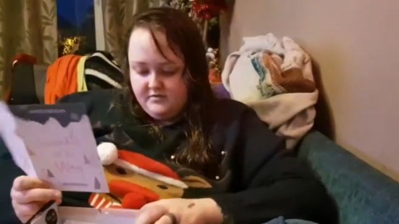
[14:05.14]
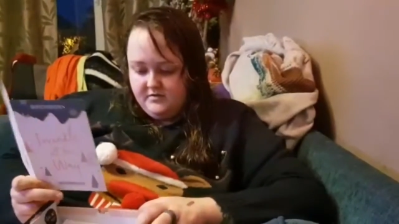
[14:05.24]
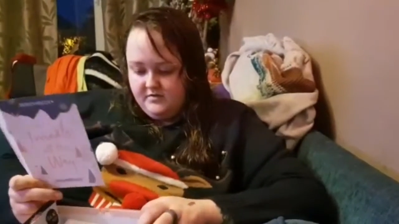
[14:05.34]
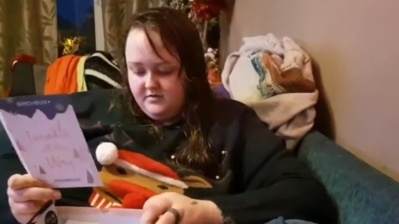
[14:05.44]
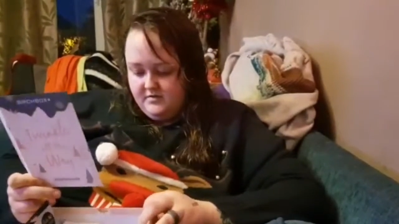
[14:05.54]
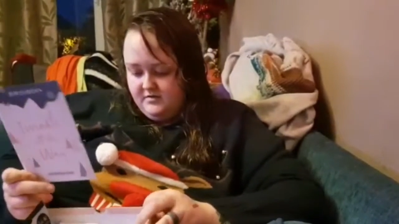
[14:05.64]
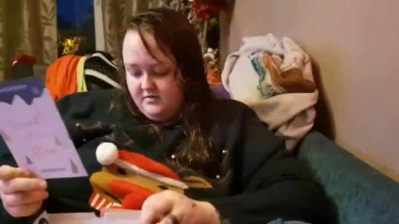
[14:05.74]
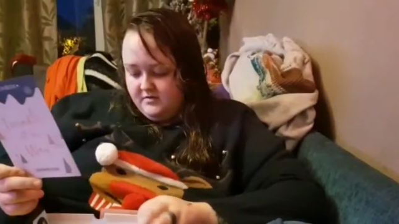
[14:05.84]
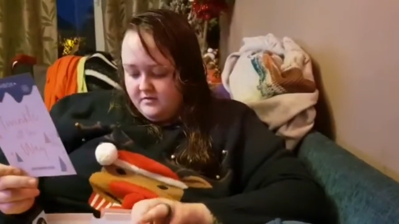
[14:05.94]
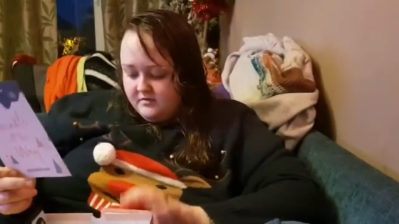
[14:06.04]

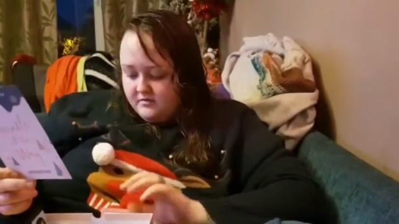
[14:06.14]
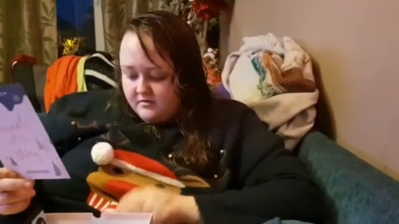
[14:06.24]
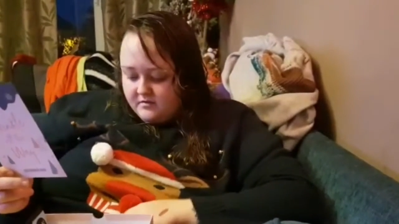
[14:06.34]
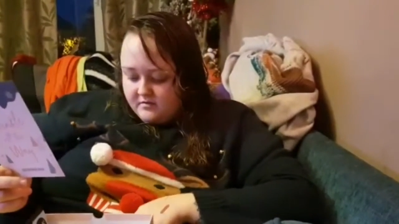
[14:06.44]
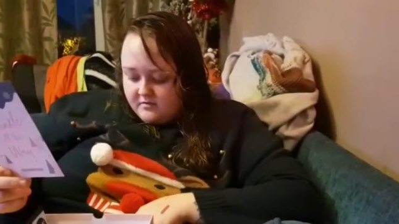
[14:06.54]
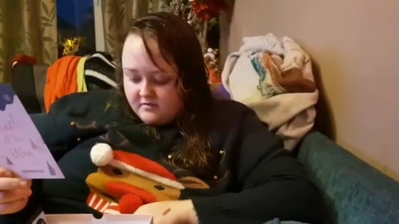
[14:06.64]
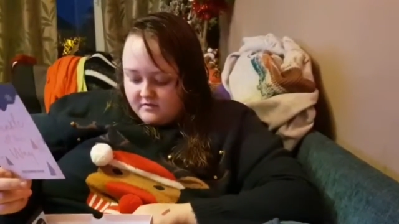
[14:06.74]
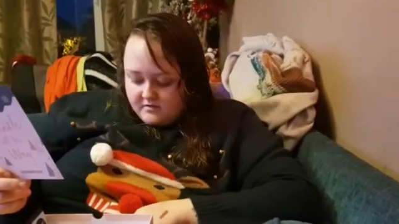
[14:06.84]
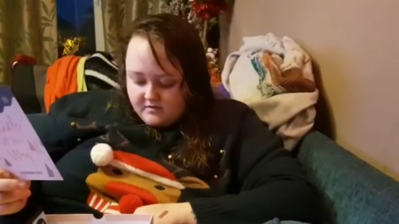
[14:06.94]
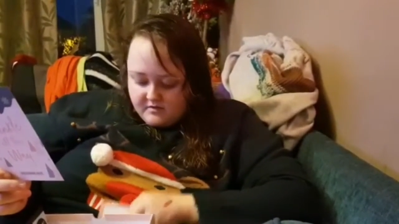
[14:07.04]

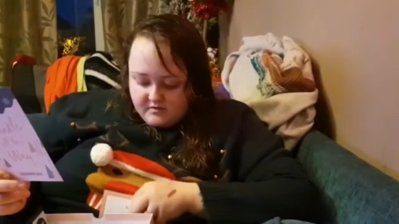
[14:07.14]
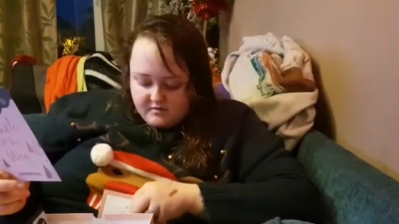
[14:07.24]
(no one is talking)